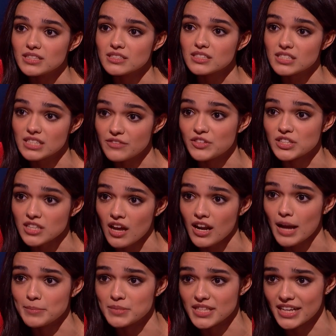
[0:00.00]
and Stephen
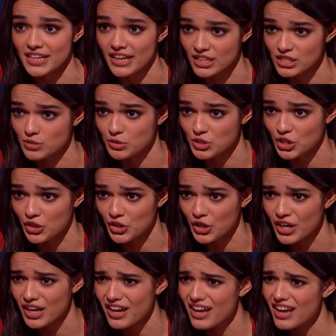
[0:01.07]
Sondheim sitting next to each other.
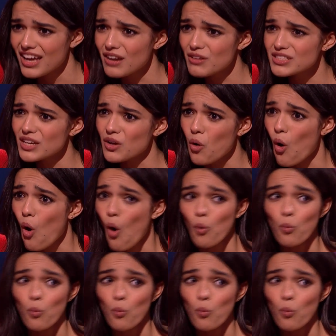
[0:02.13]
And I was like, what?